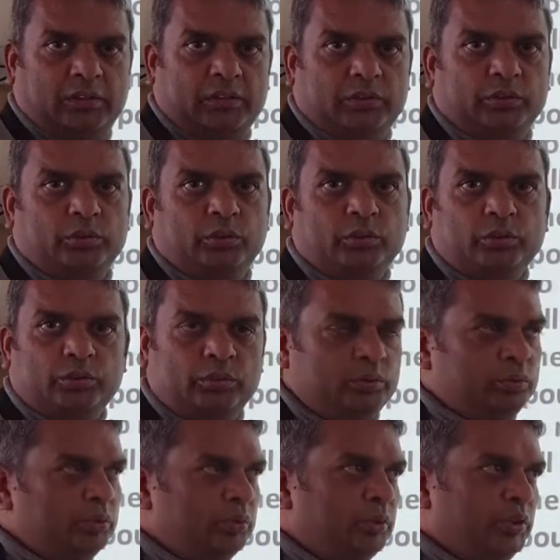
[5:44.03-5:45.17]
You know,
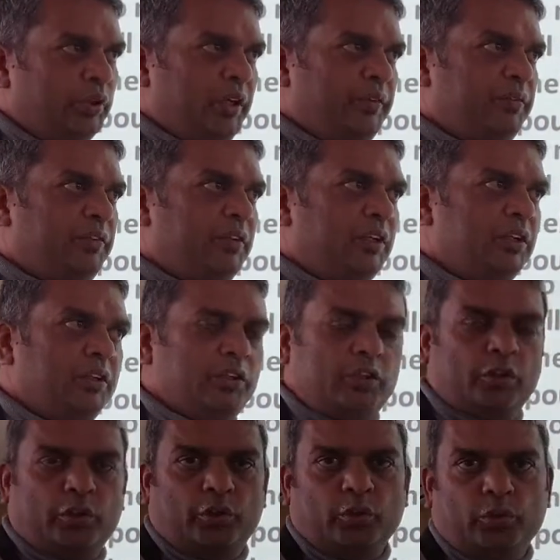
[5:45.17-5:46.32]
you have seen in your
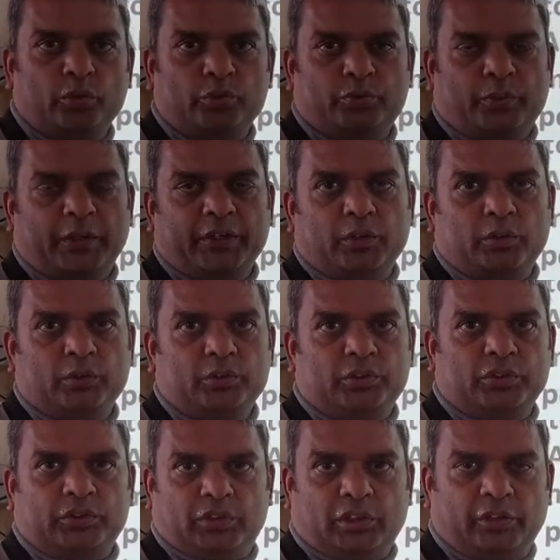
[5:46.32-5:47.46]
doors, windows,
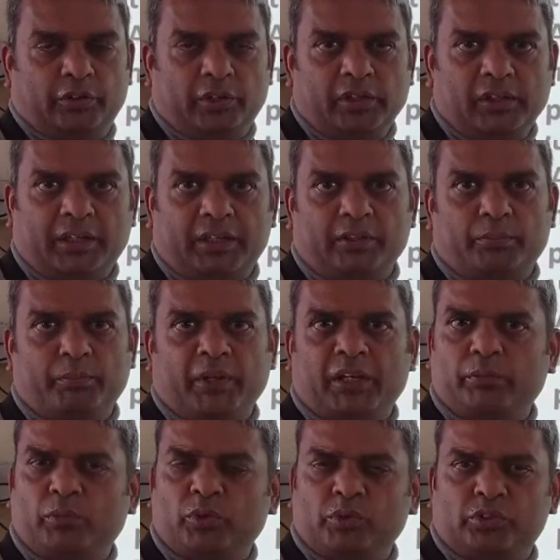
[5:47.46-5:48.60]
the grill that is made,
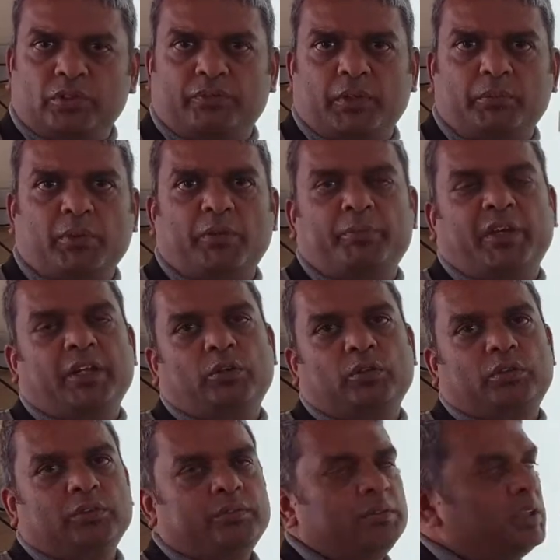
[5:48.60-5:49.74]
most of them are made out
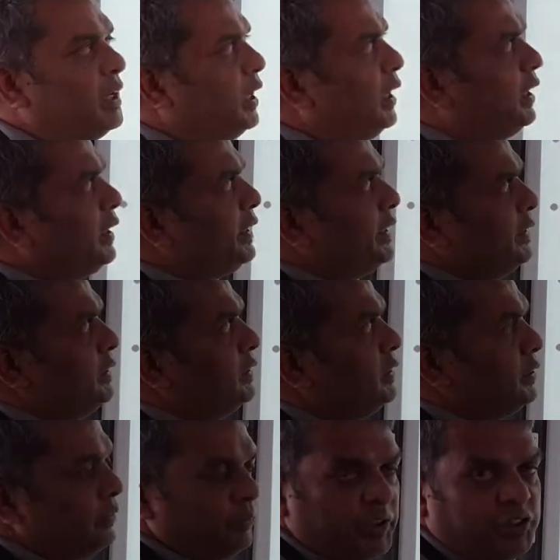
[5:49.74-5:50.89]
of iron.
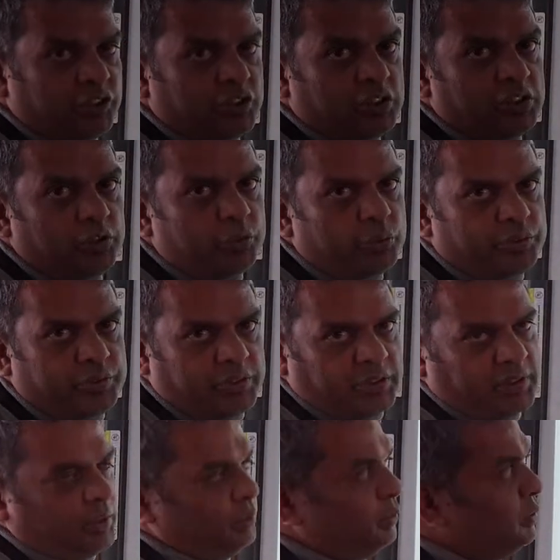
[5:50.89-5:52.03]
We still use it
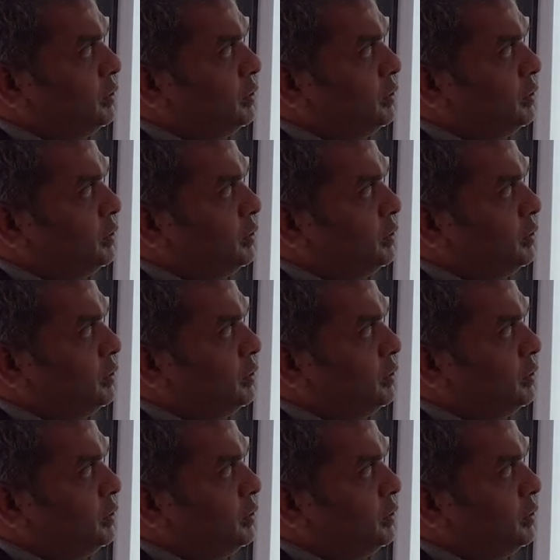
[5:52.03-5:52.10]
now.